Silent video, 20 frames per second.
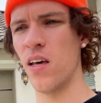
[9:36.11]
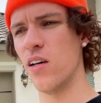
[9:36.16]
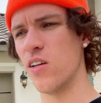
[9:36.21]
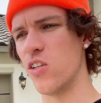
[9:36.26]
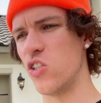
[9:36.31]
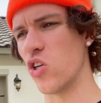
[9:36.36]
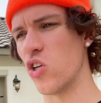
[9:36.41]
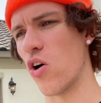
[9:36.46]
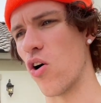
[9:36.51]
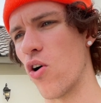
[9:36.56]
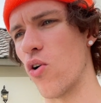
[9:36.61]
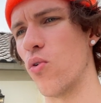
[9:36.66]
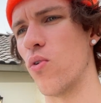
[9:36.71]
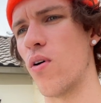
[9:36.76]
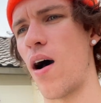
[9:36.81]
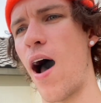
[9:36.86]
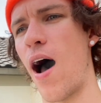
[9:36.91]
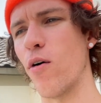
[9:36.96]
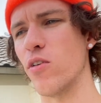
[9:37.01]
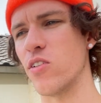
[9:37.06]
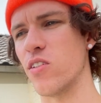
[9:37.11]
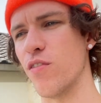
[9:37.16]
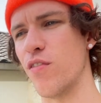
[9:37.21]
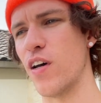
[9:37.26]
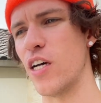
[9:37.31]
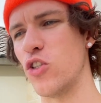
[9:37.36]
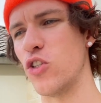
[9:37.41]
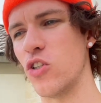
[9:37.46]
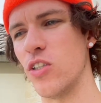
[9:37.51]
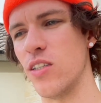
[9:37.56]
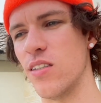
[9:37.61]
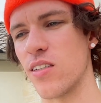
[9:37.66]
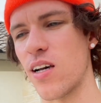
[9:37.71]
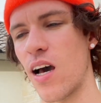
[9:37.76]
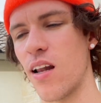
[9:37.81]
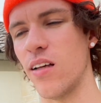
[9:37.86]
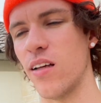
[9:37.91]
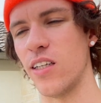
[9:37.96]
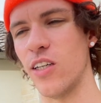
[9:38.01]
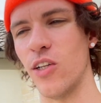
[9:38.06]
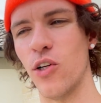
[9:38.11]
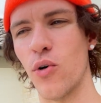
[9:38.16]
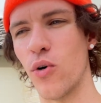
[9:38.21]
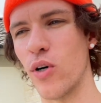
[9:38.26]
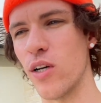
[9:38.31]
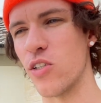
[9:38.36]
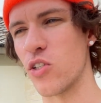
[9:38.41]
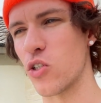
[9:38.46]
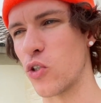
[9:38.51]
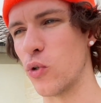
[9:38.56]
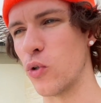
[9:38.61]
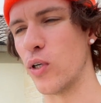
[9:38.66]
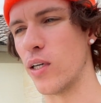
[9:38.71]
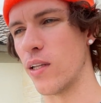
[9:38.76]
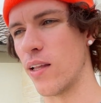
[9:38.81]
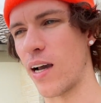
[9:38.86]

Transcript: So I was eventually just kind of like, you know what, screw it.